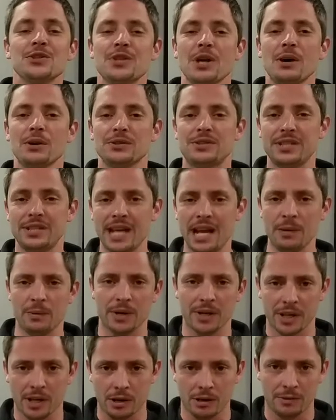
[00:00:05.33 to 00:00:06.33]
So today we're
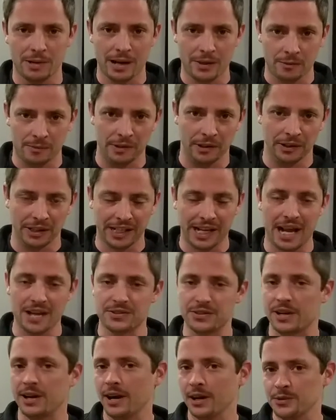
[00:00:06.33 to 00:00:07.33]
going to go around the building, ask
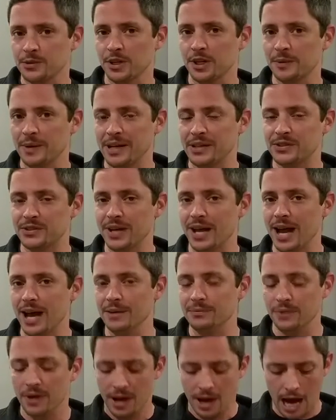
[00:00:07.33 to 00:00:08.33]
the Cars 108
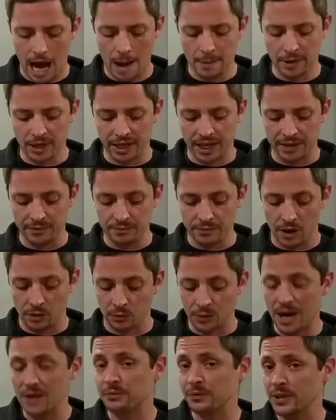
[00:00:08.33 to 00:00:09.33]
staff. I'm going to give them a
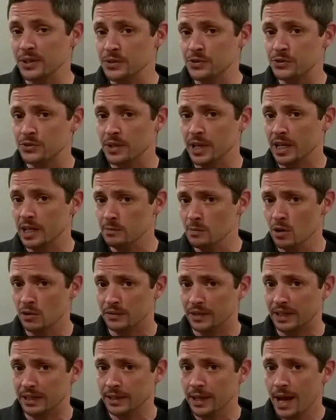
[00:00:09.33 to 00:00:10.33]
reference in a
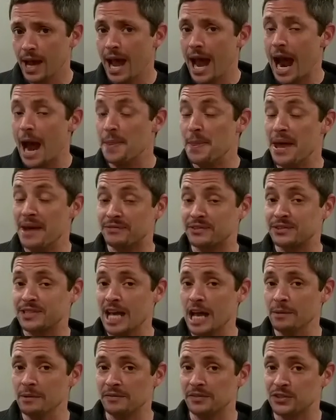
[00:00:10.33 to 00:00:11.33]
movie, and they have to
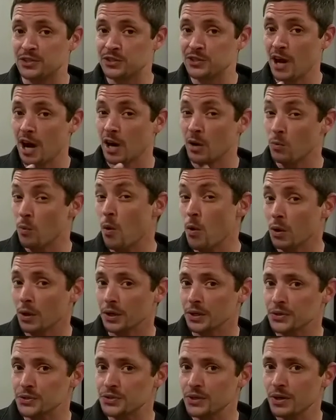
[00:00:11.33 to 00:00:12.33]
tell me if it's Star
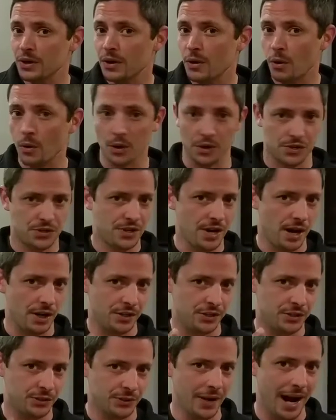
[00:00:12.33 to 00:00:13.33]
Wars or Star
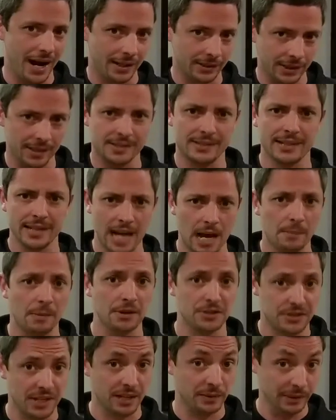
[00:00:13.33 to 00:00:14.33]
Trek. Let's see how
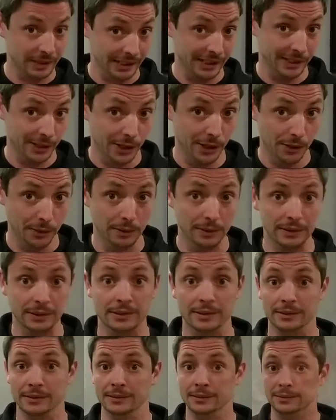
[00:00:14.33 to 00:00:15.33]
much they really know.
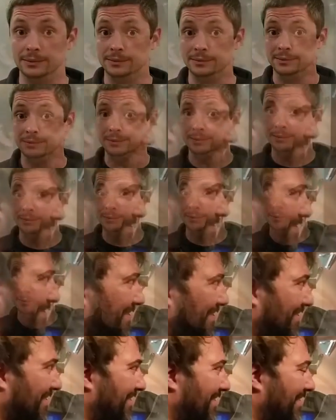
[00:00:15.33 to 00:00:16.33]

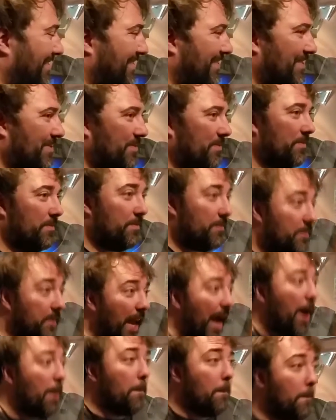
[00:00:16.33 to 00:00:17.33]
All right, Pat.
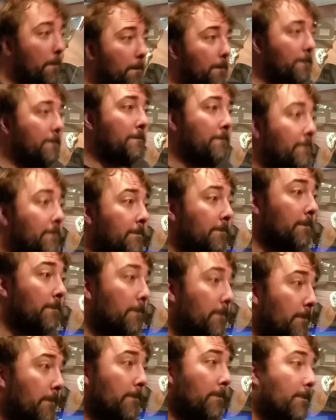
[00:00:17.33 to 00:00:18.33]
Yeah. The Rebels
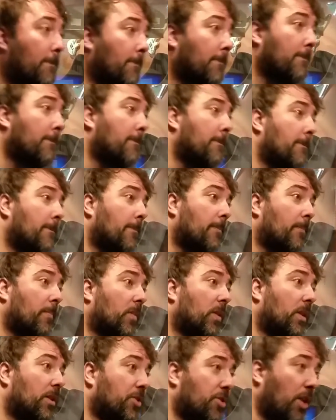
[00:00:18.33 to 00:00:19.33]
blow up the Death
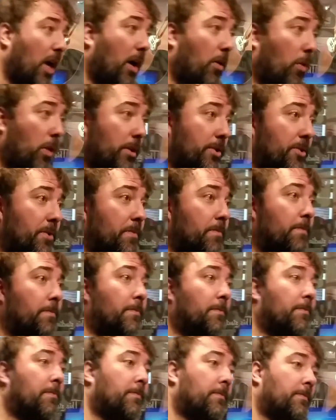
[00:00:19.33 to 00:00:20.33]
Star. Star Wars. Good
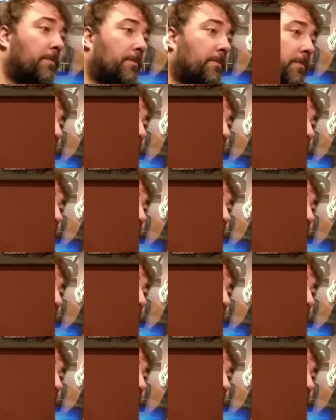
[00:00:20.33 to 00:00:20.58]
job.